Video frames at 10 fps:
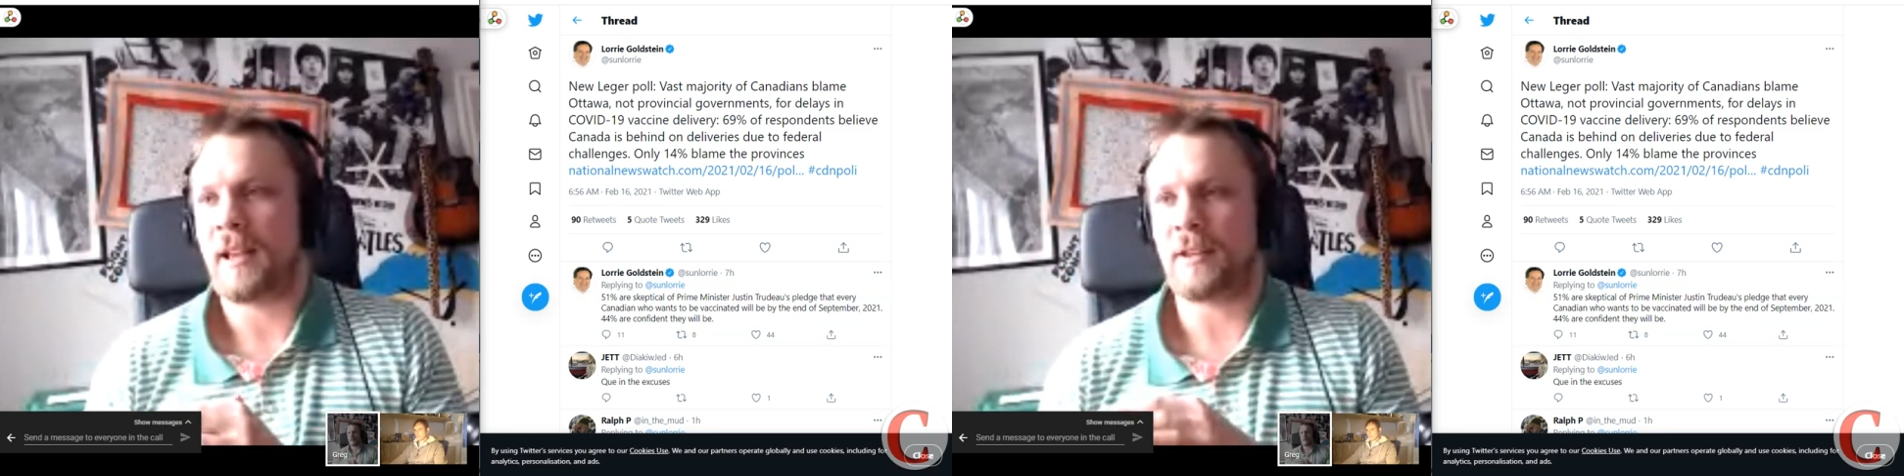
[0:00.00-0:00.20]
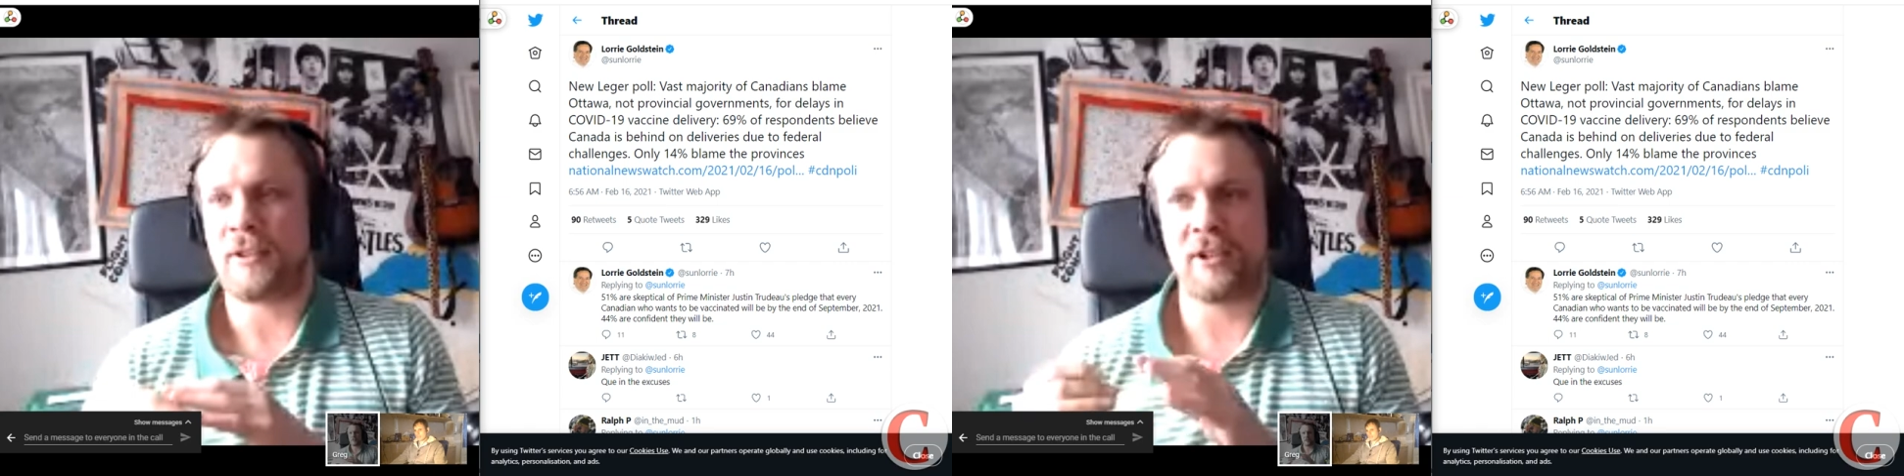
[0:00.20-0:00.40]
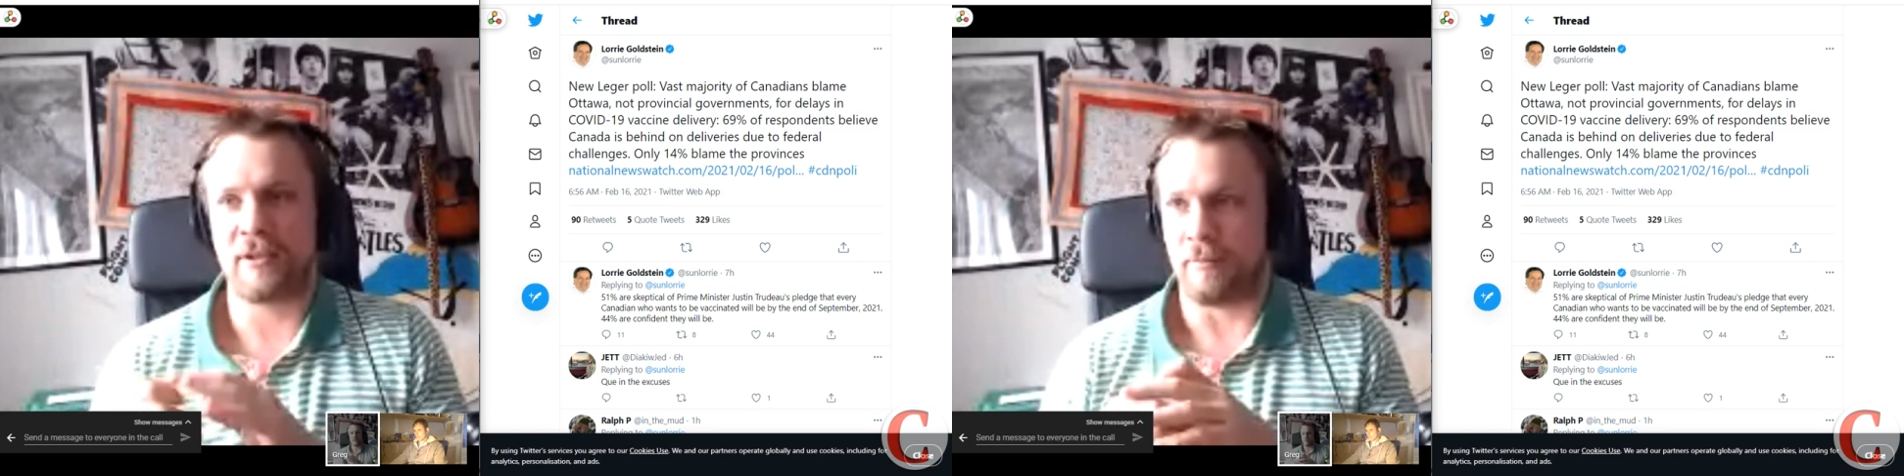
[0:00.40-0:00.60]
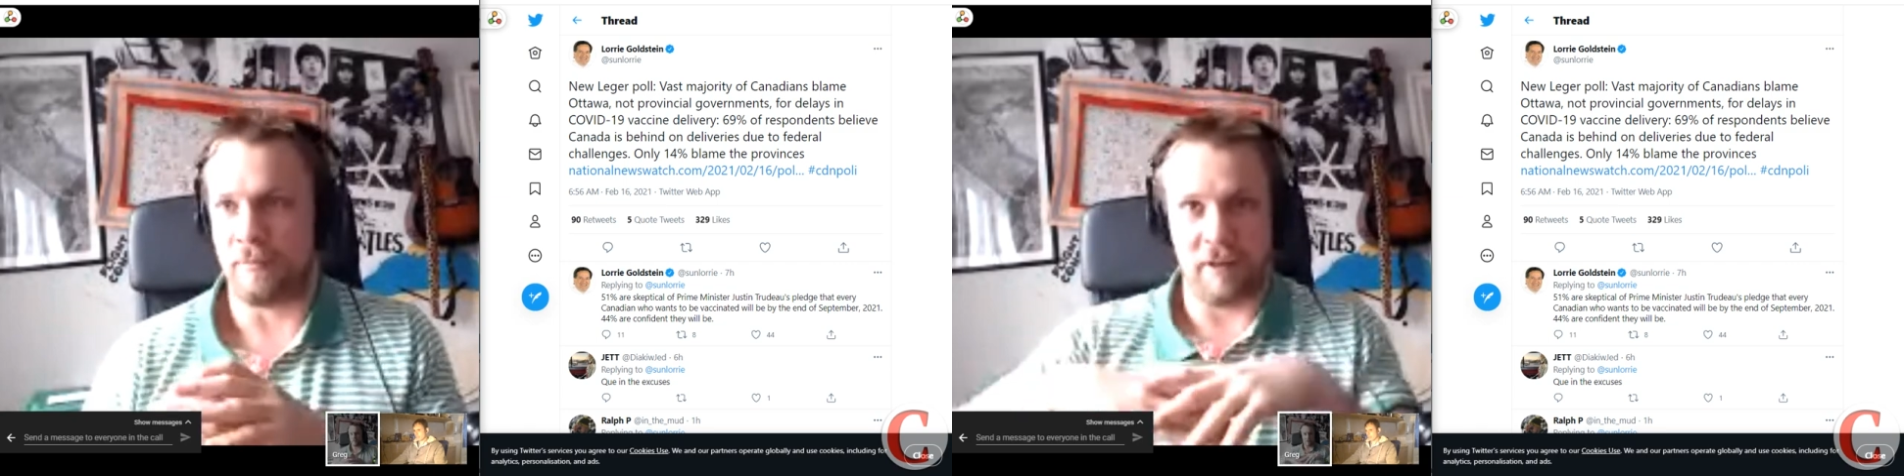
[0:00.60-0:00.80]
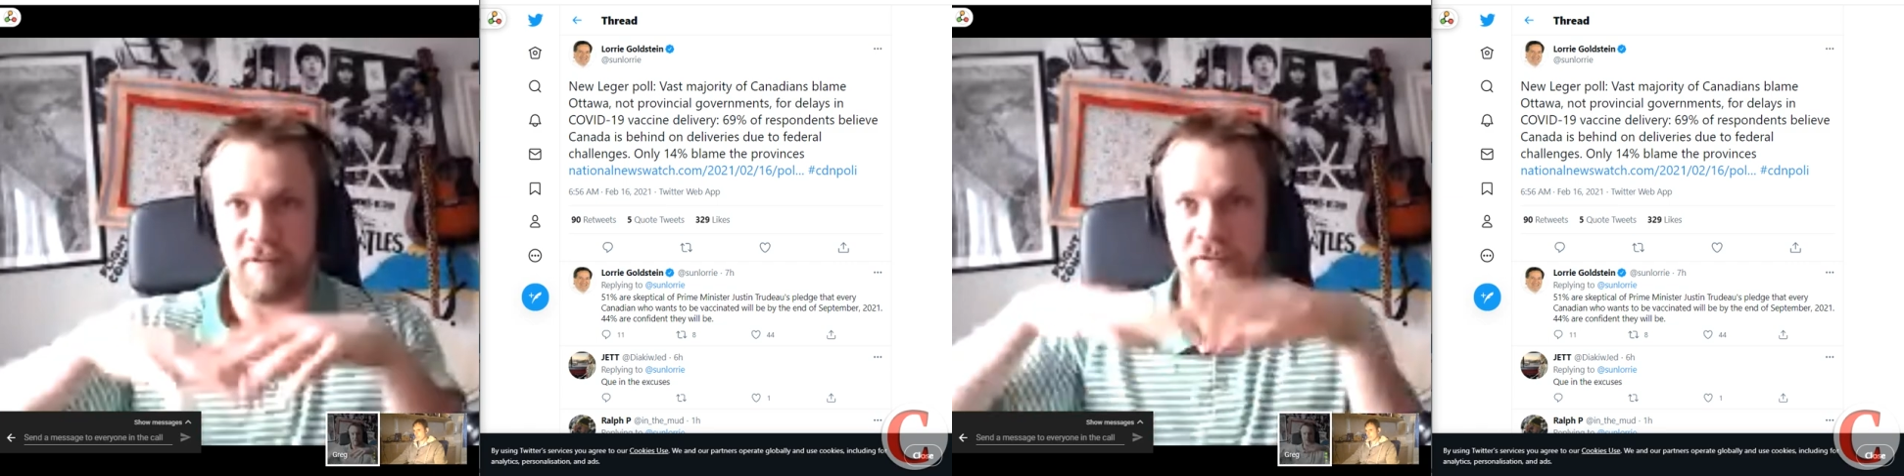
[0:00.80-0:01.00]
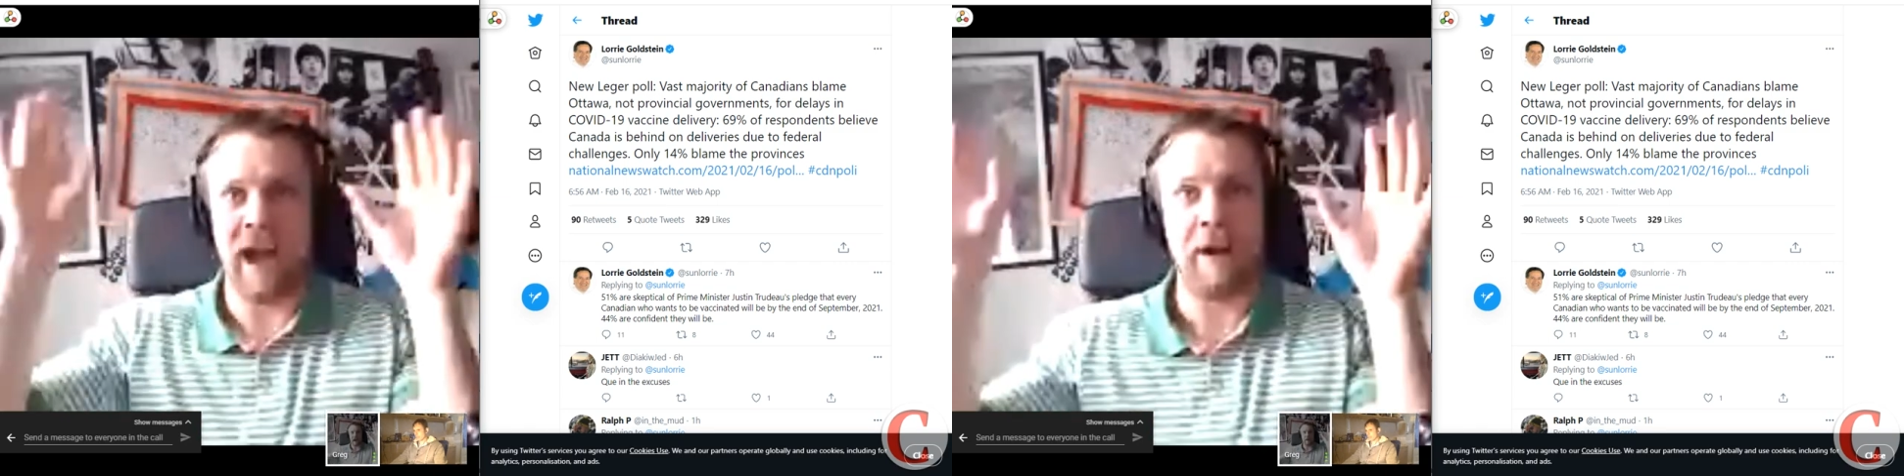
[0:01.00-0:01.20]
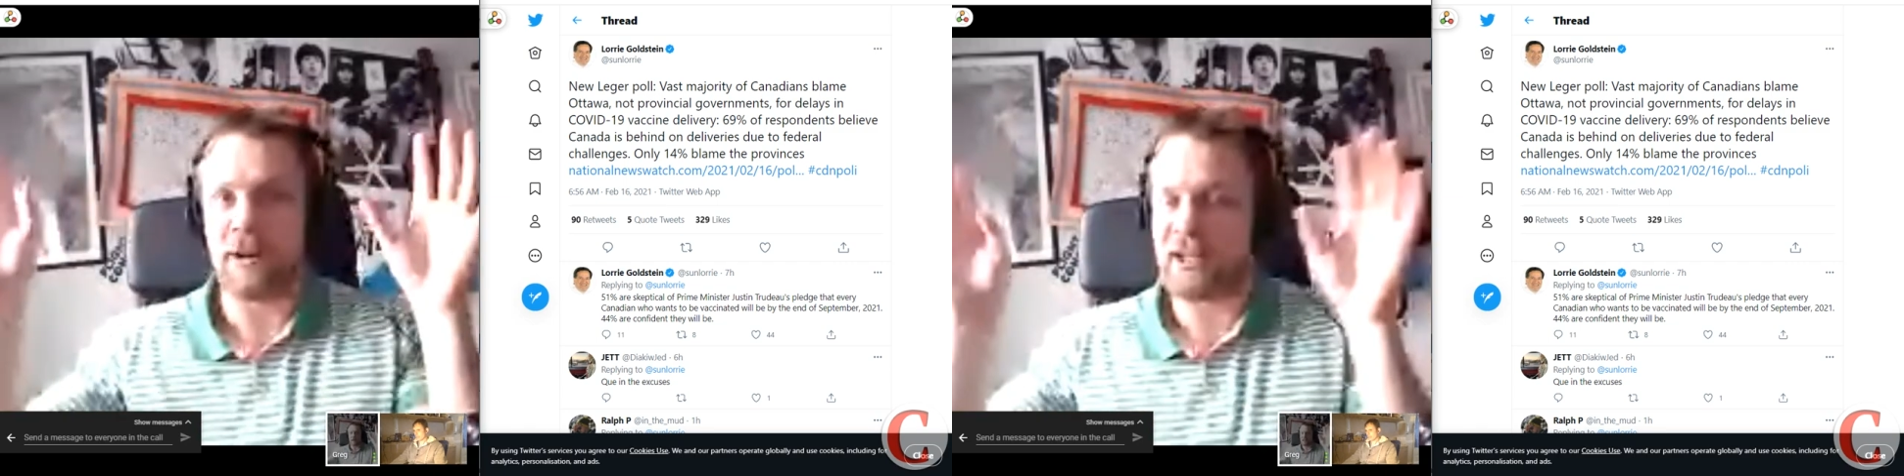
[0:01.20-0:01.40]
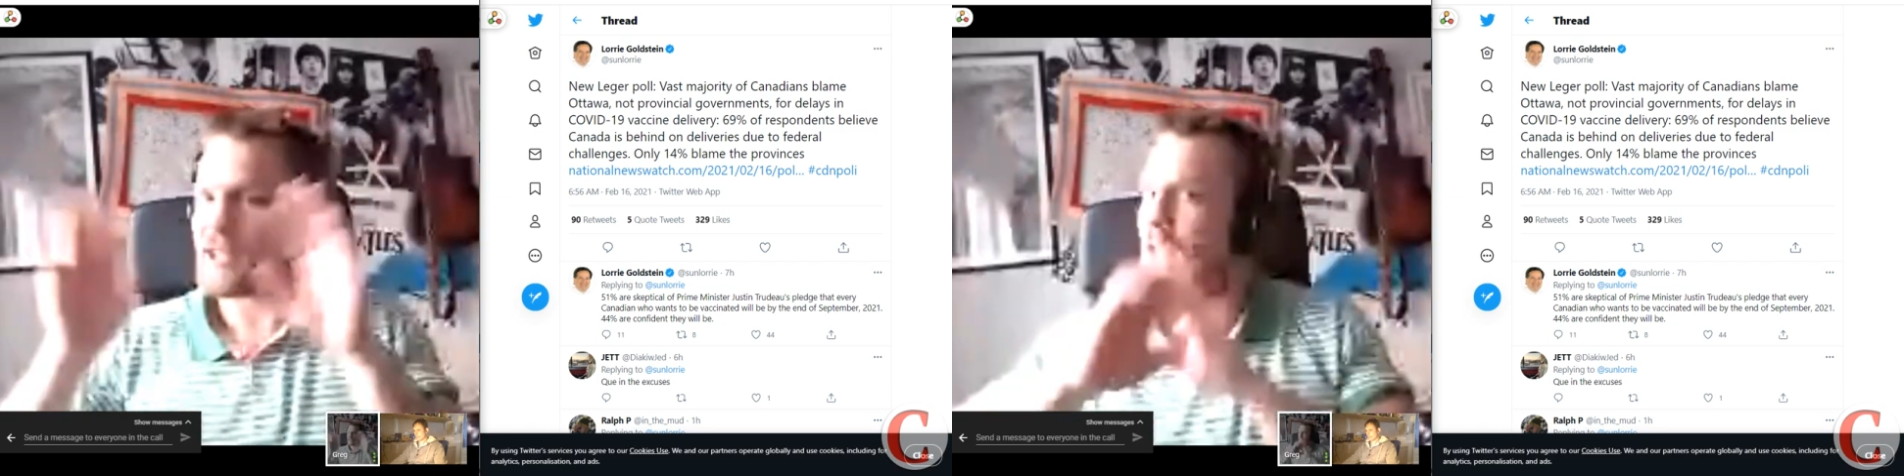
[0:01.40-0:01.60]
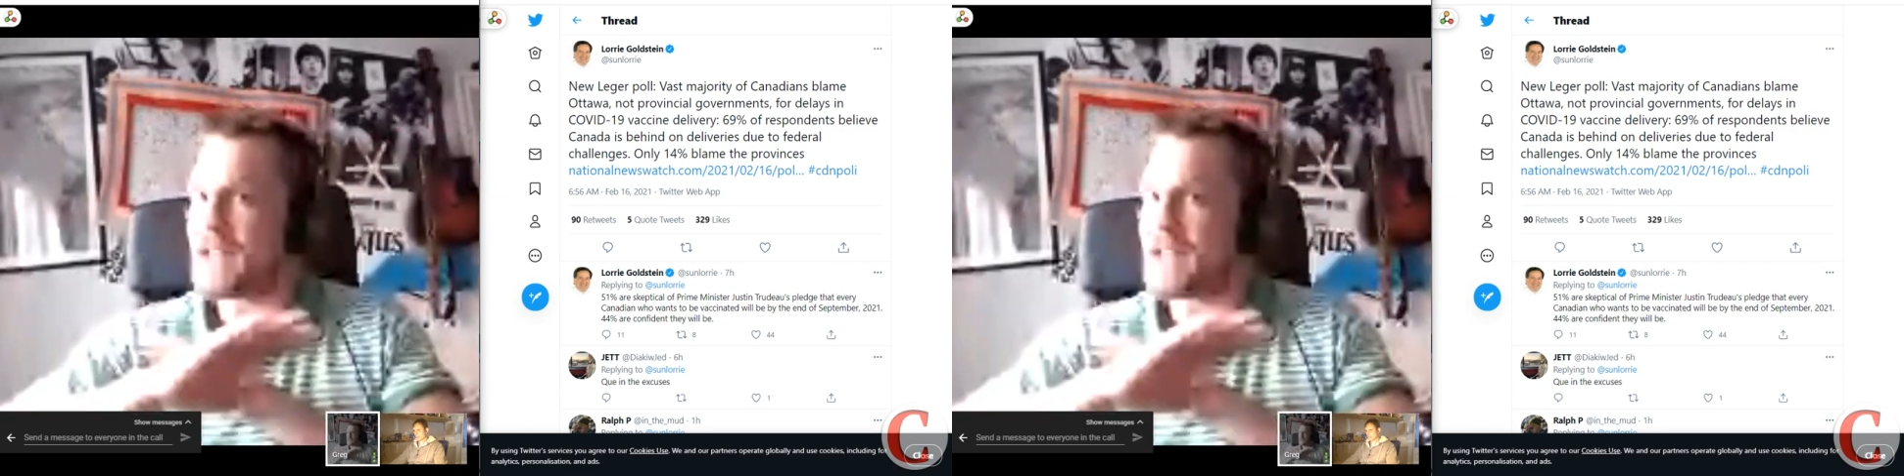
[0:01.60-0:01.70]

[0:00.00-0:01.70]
The virus that